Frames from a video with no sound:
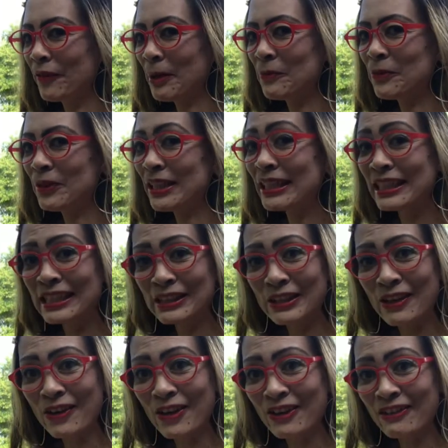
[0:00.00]
favorite is
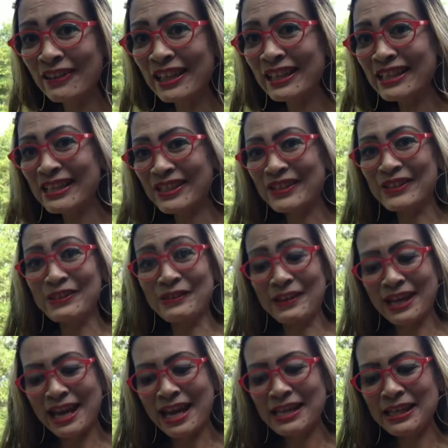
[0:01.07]
orange or
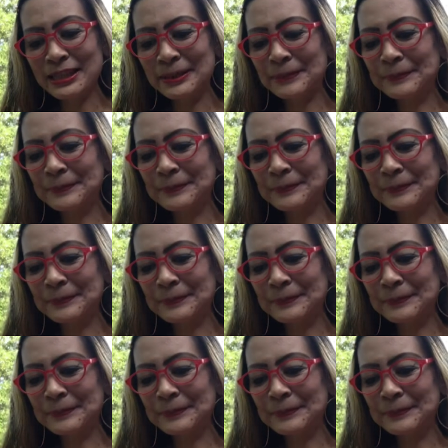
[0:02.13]
red